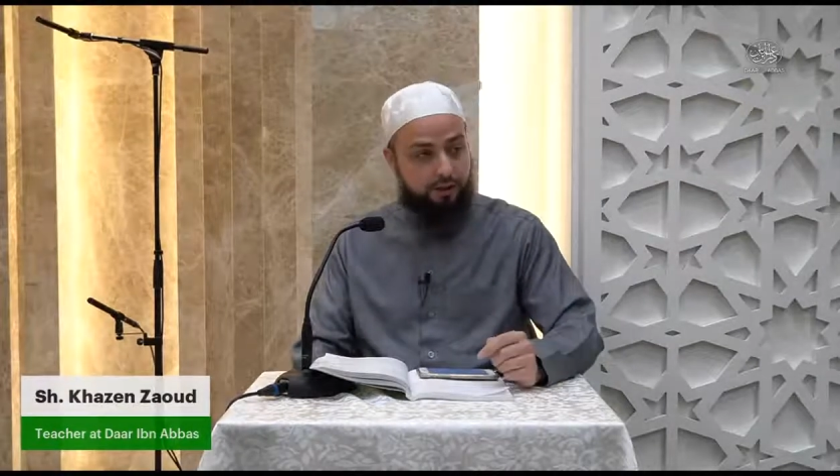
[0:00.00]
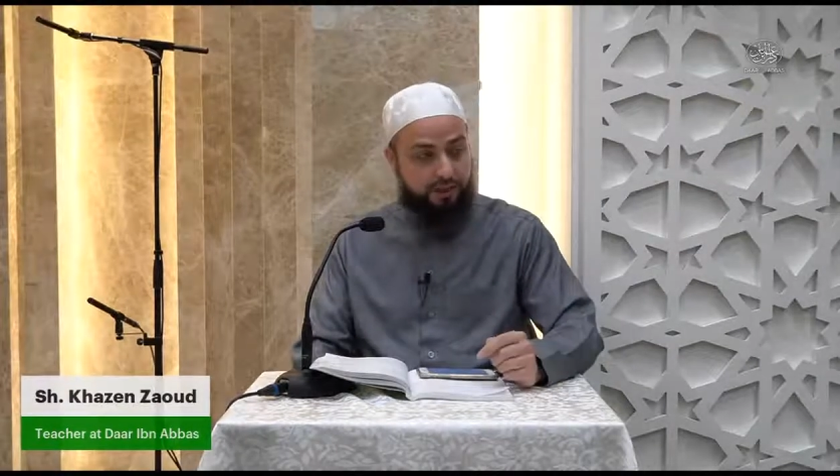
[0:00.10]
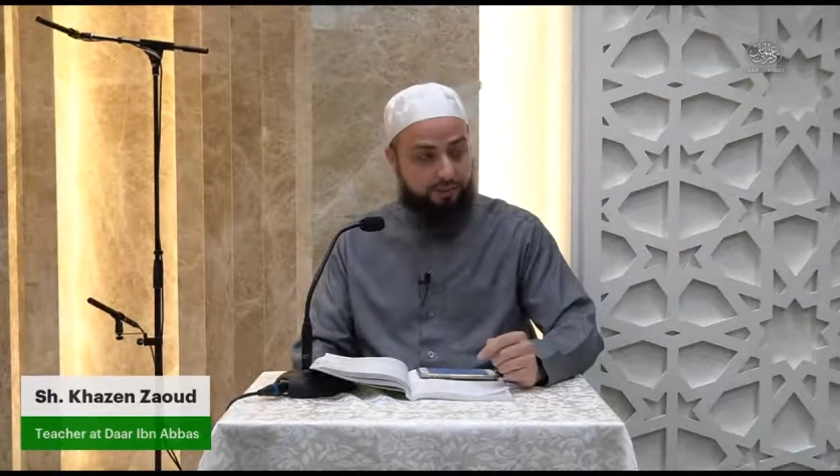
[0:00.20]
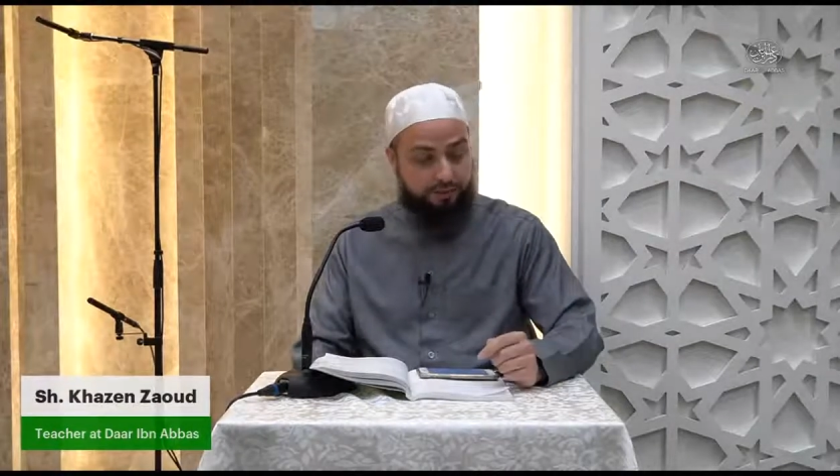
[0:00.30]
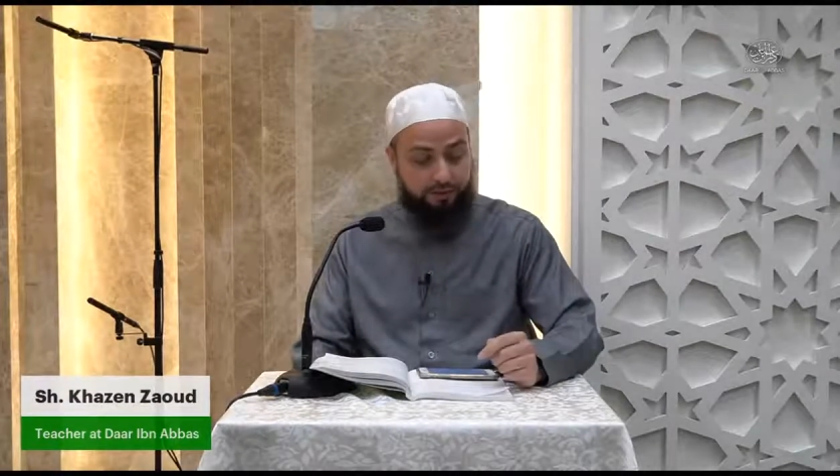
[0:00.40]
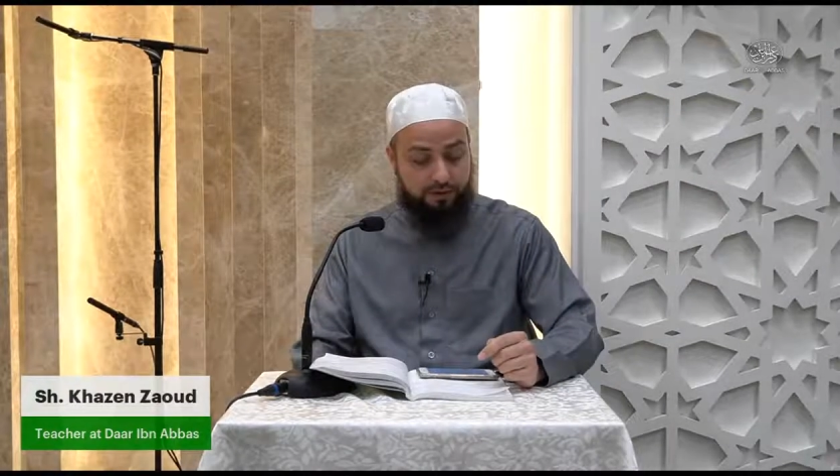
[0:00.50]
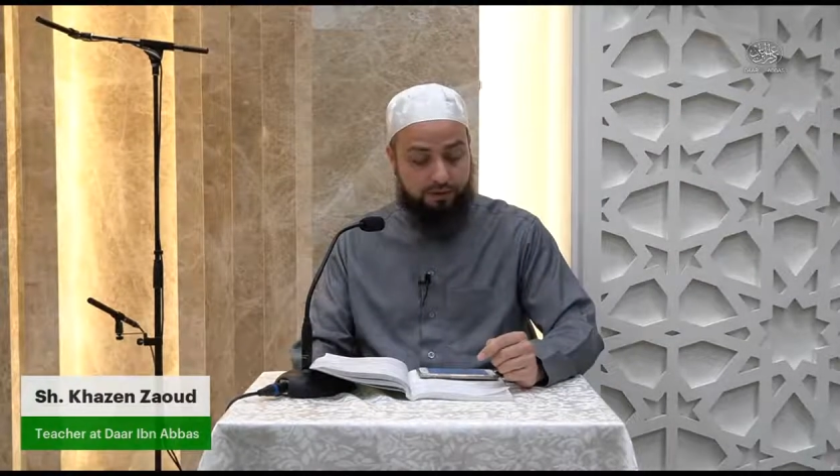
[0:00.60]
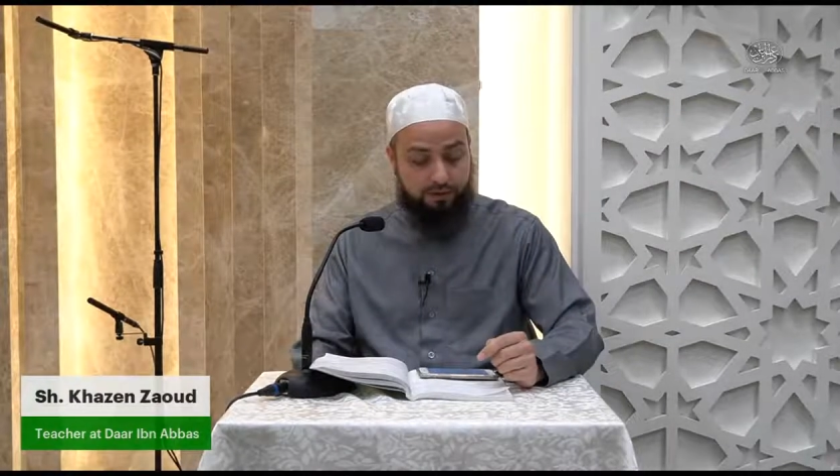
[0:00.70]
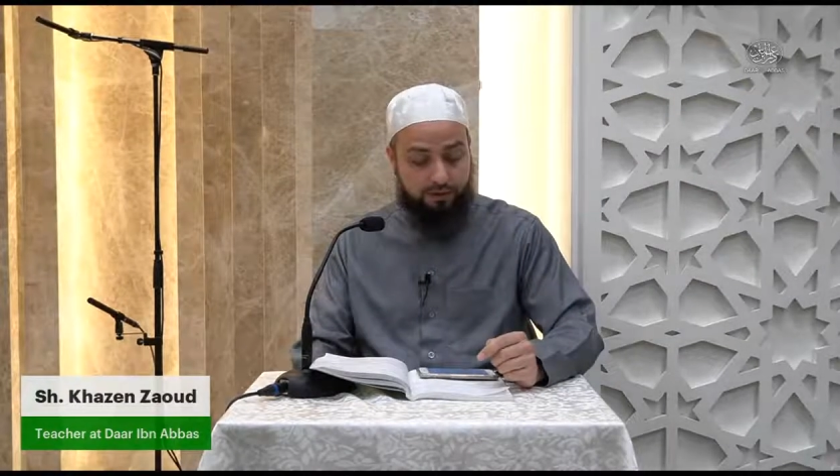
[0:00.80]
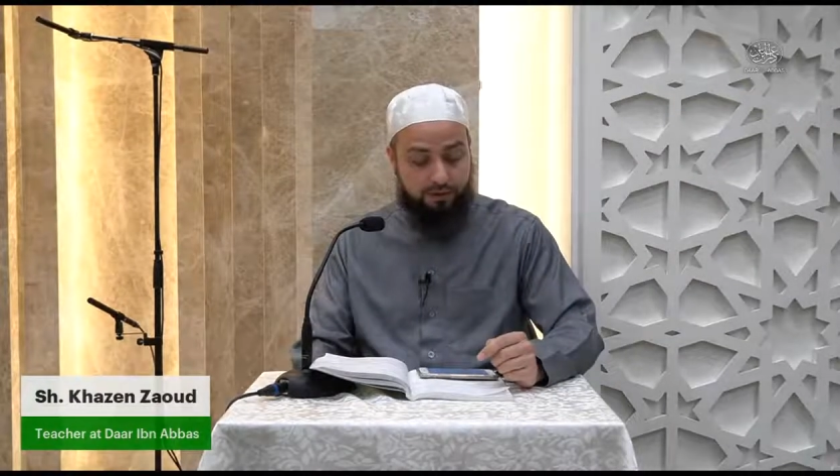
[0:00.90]
ship,
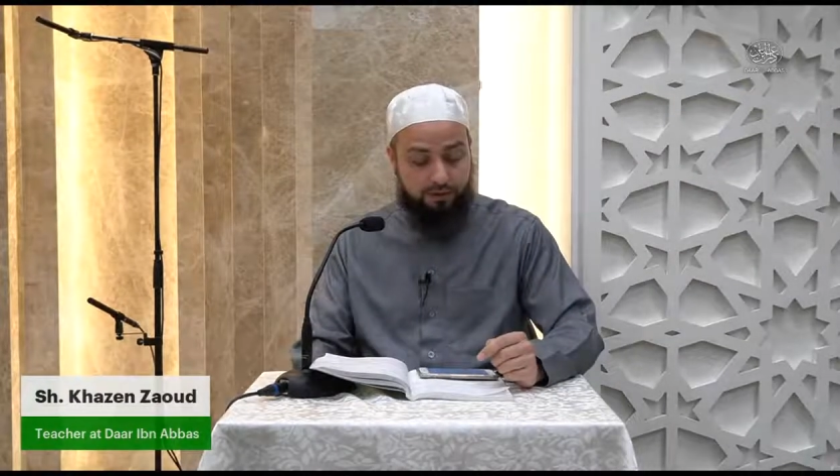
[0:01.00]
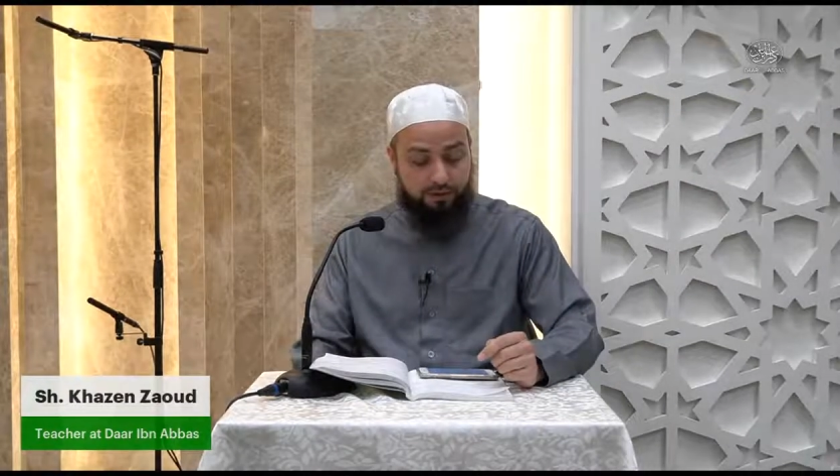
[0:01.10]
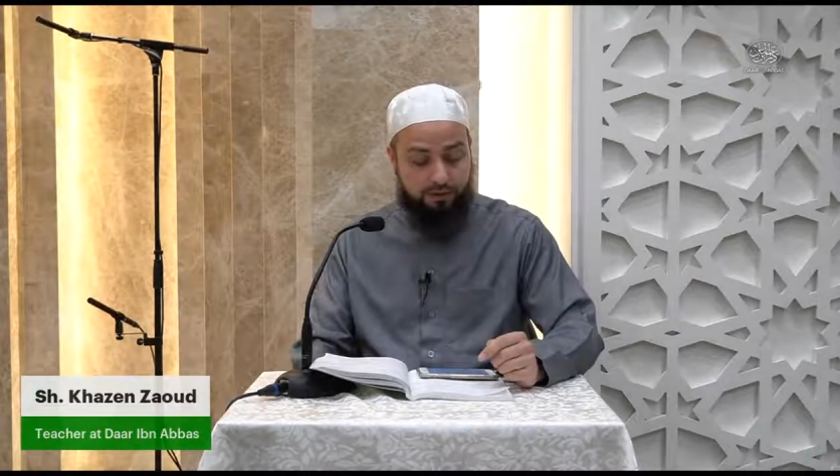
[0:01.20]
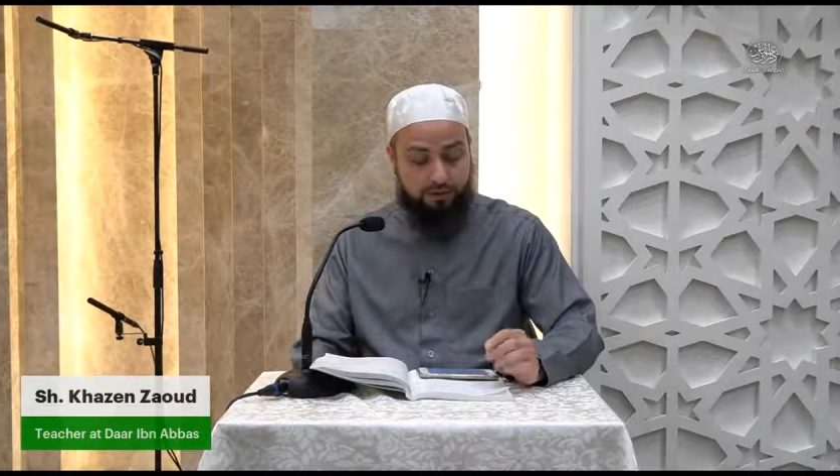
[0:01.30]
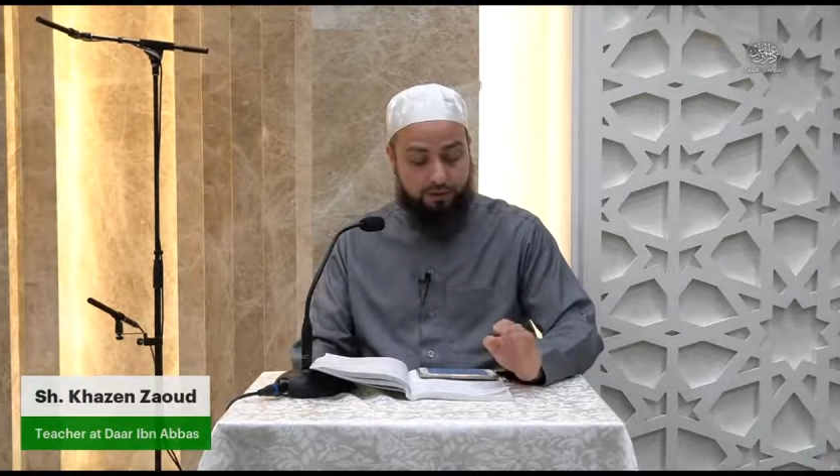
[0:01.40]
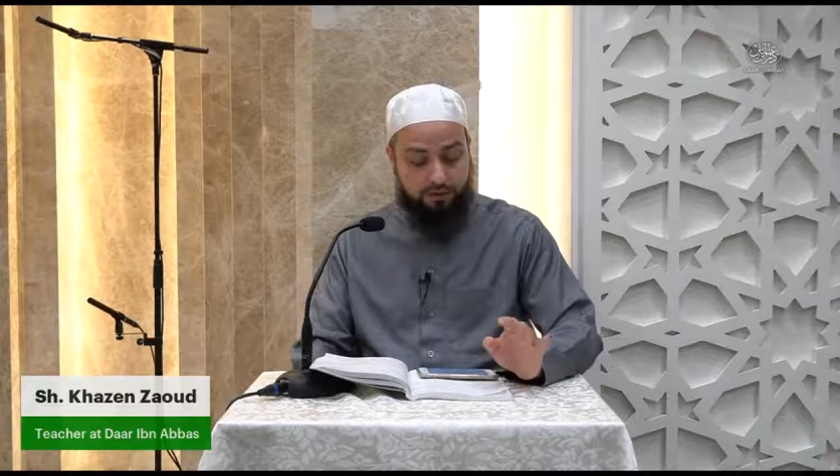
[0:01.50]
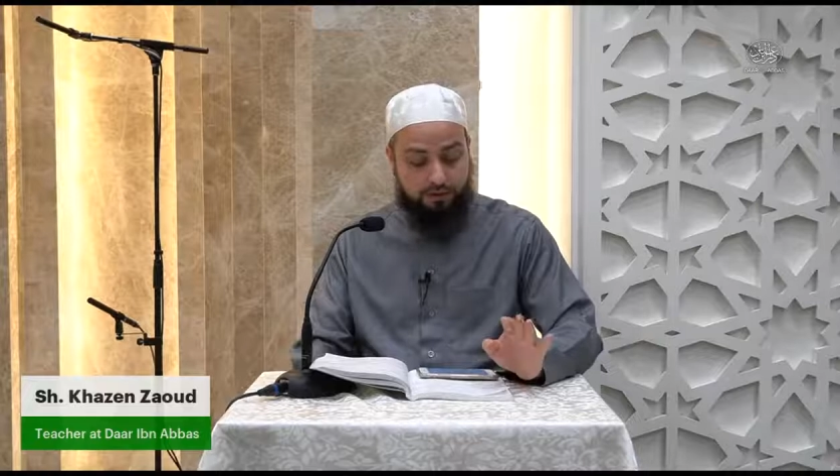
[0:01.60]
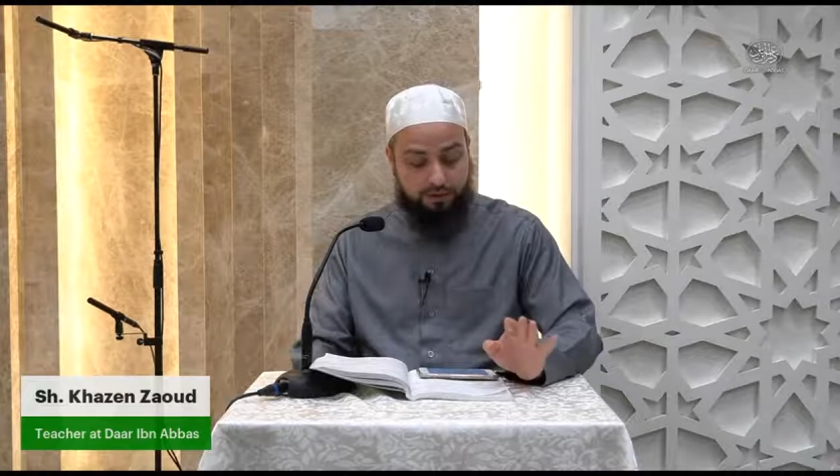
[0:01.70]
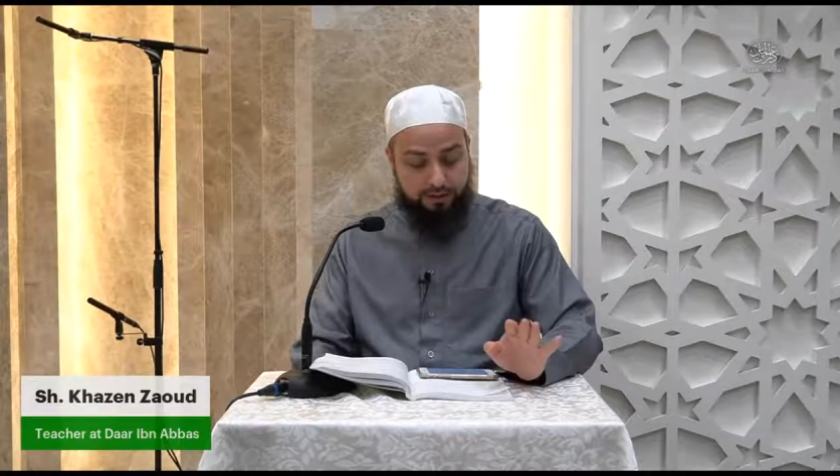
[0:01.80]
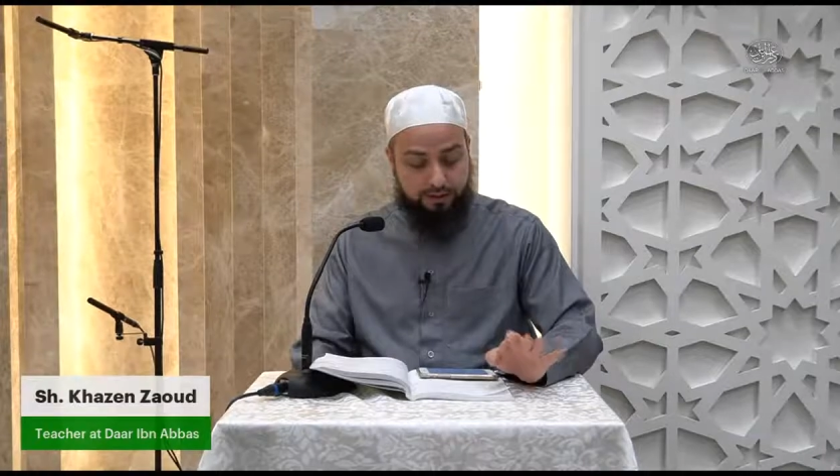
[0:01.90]

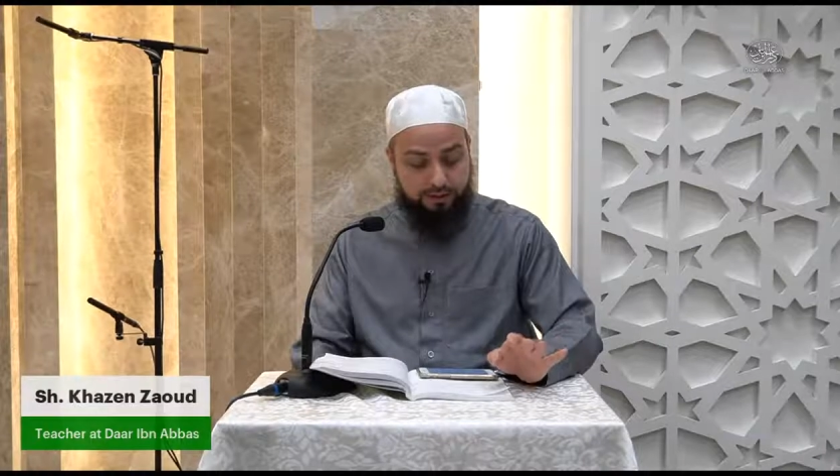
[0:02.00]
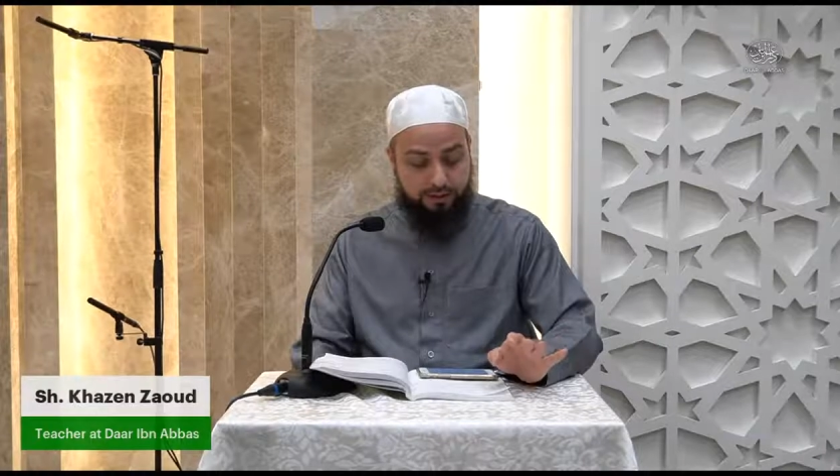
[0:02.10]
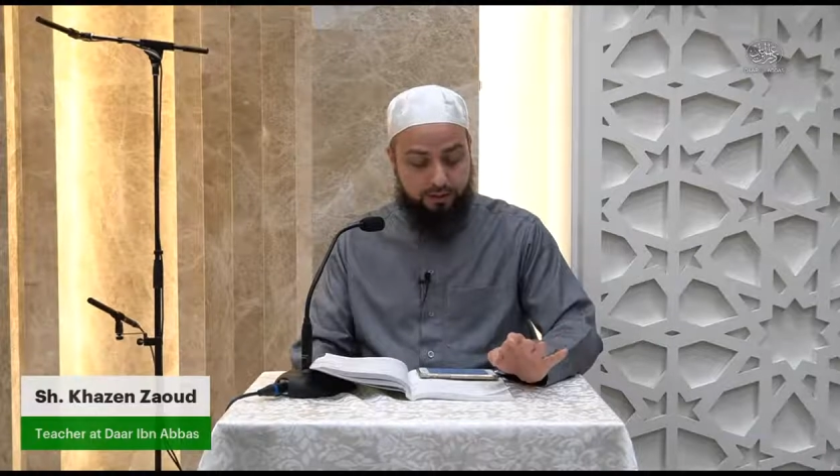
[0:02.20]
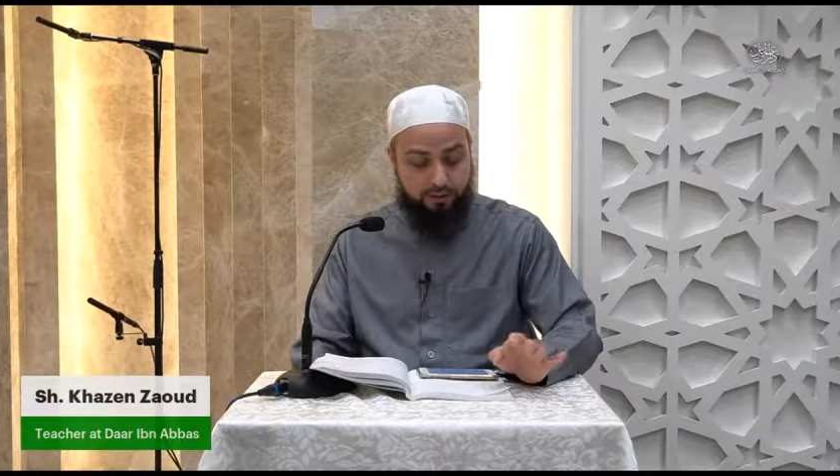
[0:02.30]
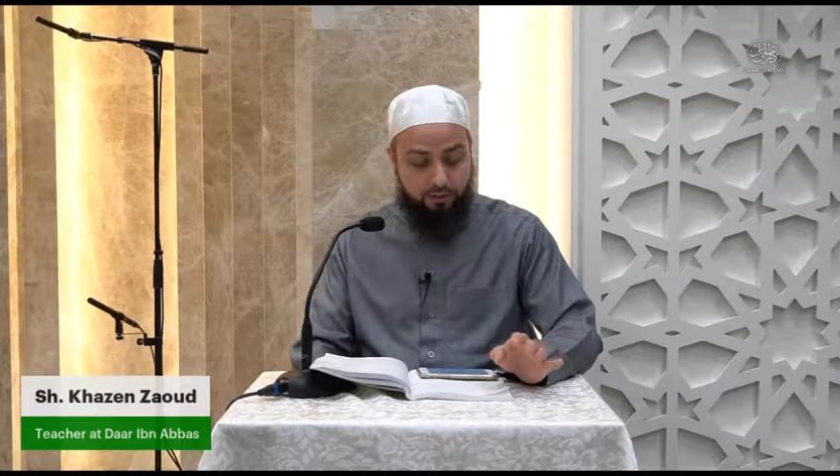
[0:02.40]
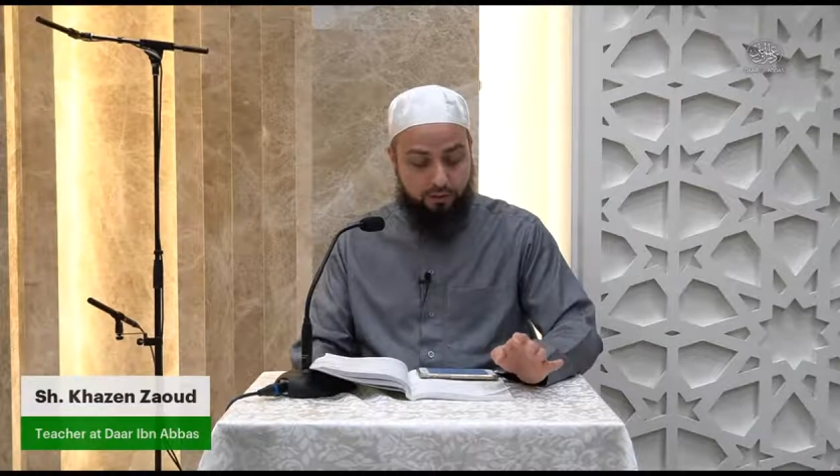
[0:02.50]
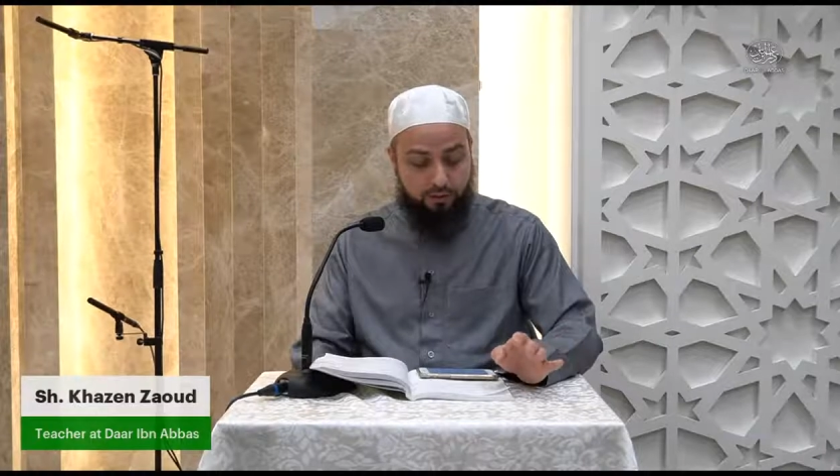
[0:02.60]
sitting,